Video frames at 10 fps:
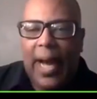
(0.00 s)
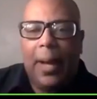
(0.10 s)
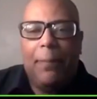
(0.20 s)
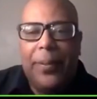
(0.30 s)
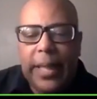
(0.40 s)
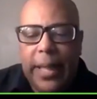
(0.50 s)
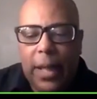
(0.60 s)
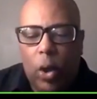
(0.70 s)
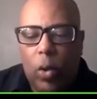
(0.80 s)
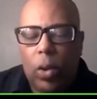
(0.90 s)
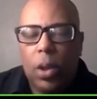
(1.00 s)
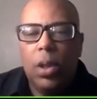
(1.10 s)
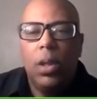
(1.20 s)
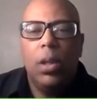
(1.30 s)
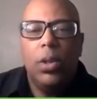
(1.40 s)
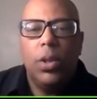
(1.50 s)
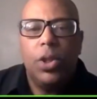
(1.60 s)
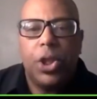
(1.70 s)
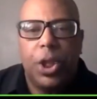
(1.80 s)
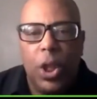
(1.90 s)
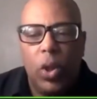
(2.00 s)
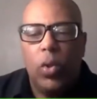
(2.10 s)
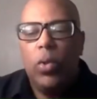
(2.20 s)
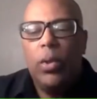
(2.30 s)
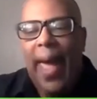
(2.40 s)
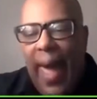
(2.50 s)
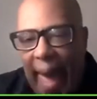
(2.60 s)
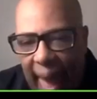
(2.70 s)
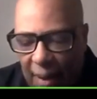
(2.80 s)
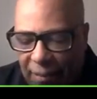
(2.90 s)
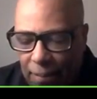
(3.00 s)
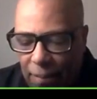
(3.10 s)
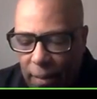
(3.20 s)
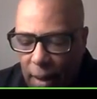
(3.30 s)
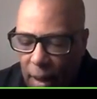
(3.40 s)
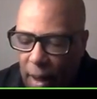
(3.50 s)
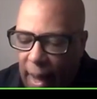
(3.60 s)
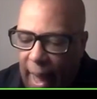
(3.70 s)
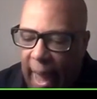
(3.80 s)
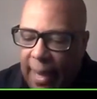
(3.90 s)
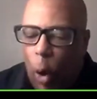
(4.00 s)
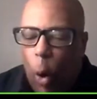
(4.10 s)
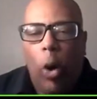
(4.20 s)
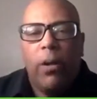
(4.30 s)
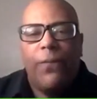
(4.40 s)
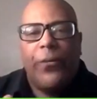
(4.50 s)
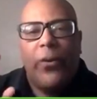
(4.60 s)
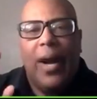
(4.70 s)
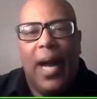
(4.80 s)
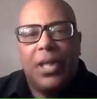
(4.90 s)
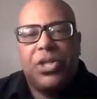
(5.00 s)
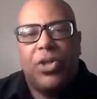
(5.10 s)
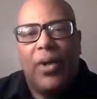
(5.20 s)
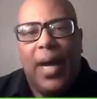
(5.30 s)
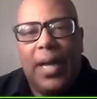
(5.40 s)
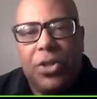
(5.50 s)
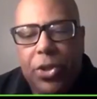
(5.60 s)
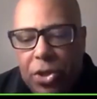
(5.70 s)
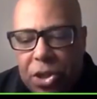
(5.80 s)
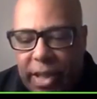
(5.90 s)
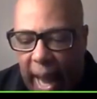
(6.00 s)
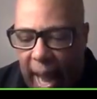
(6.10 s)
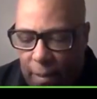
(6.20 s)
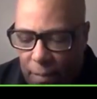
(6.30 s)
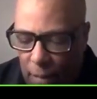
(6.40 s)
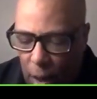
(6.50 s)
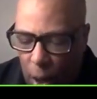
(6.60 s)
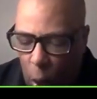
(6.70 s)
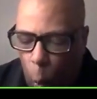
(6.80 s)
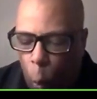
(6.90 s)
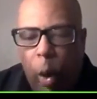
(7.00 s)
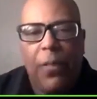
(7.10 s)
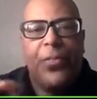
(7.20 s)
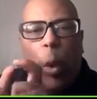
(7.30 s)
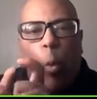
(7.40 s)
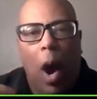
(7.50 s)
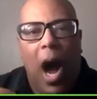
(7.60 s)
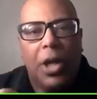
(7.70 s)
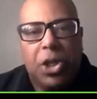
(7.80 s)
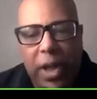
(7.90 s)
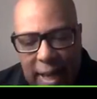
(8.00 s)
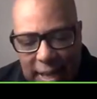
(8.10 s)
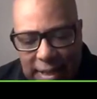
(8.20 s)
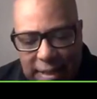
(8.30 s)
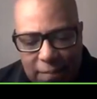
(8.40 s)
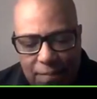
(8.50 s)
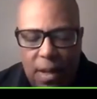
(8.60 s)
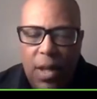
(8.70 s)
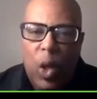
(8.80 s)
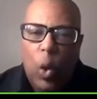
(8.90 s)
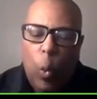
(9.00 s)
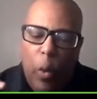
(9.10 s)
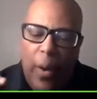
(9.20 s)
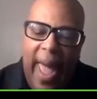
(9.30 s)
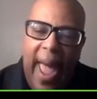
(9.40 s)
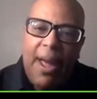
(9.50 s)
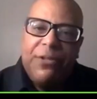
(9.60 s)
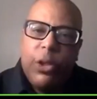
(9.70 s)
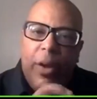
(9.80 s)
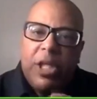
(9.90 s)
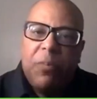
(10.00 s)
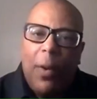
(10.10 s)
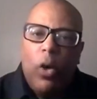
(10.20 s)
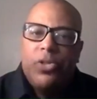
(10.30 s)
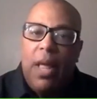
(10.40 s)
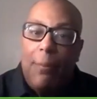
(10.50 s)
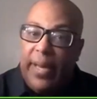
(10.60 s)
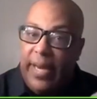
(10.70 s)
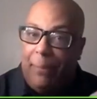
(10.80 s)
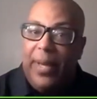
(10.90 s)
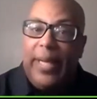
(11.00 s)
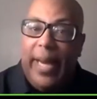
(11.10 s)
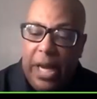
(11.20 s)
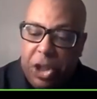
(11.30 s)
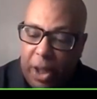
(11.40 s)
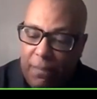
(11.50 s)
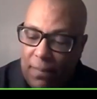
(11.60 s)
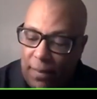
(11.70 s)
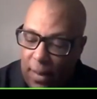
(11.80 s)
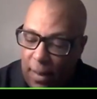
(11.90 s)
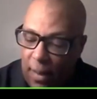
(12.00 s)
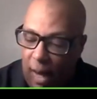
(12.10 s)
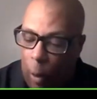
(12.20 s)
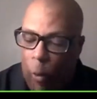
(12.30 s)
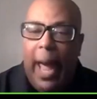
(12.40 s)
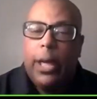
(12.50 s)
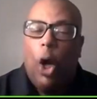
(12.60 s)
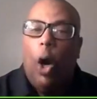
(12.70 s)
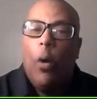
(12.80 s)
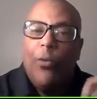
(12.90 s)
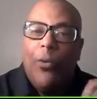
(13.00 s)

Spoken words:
appeal to heaven, in order for us to understand what the watch is, we have to expose the manipulation of what I call